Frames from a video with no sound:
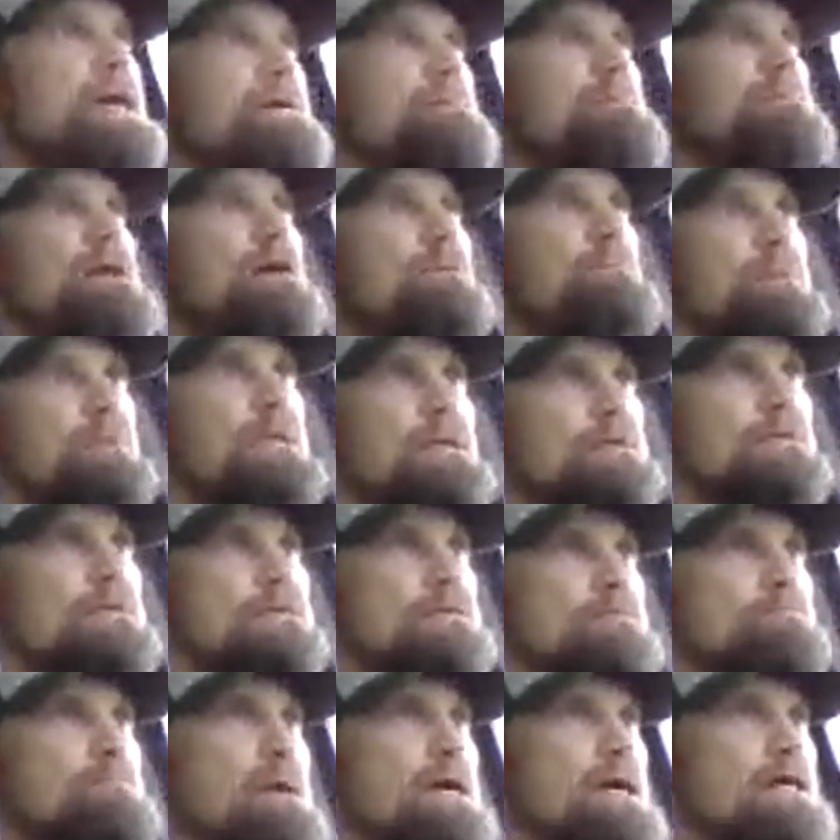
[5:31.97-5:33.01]
ever named
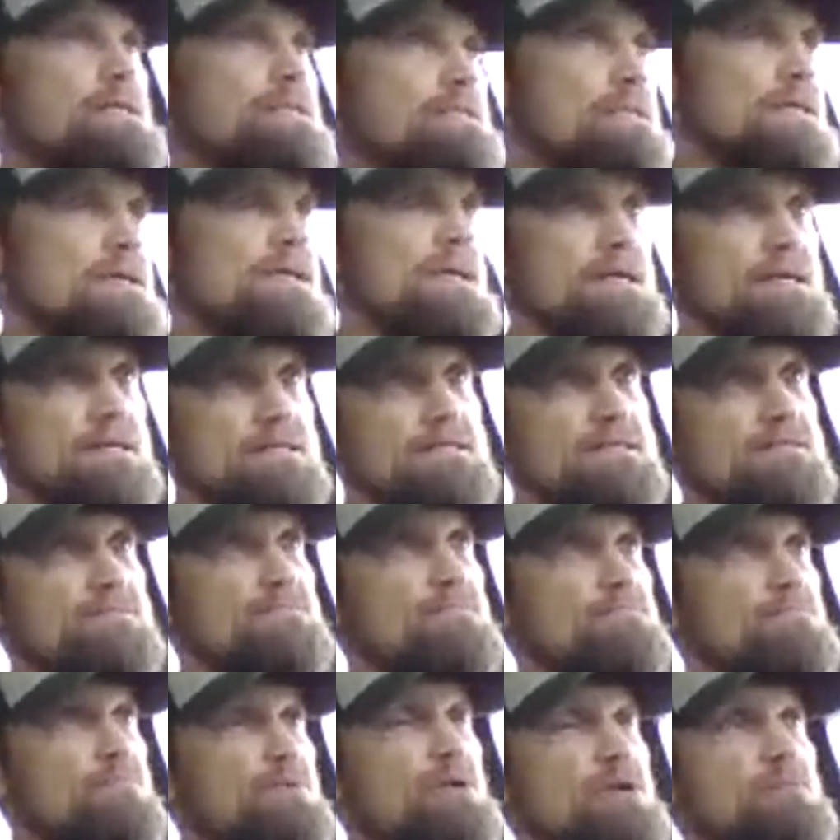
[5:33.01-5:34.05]
up in space
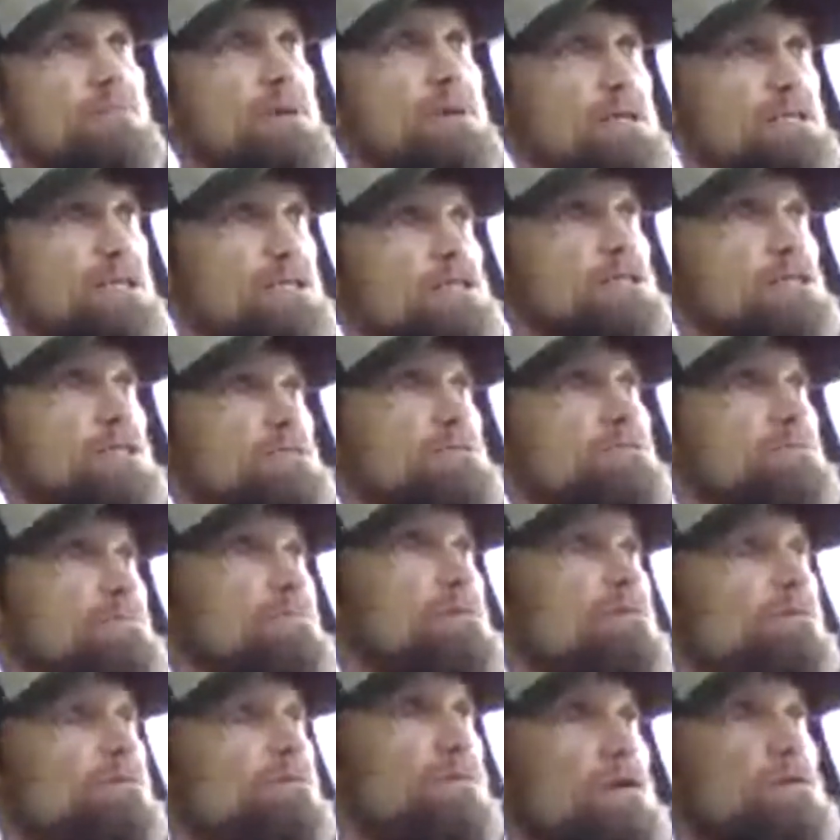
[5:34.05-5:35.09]
is pretty much
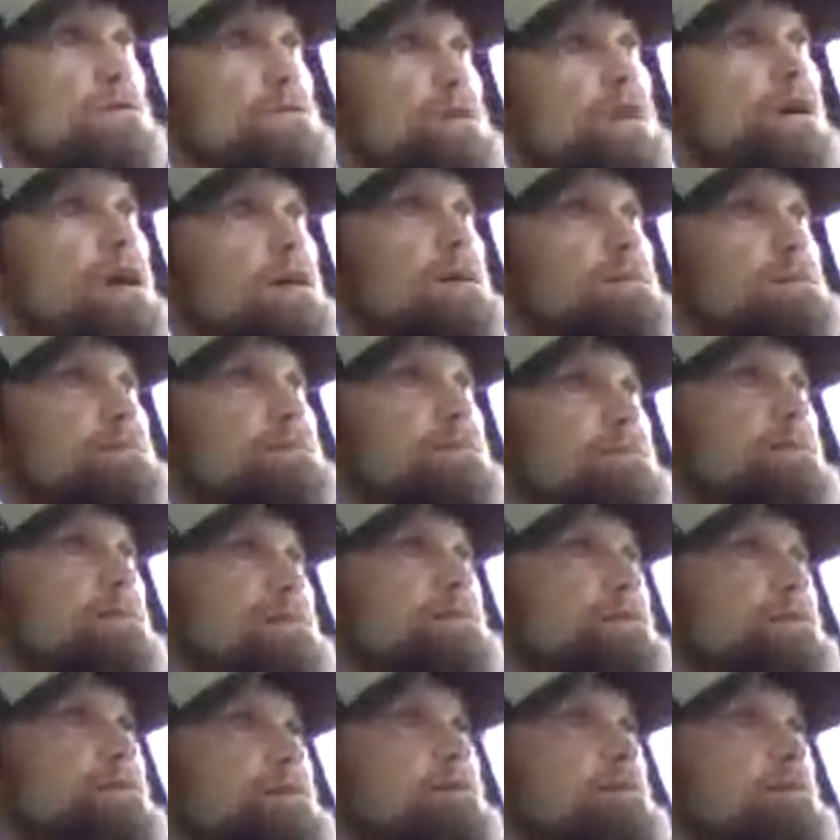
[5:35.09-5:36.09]
just false gods.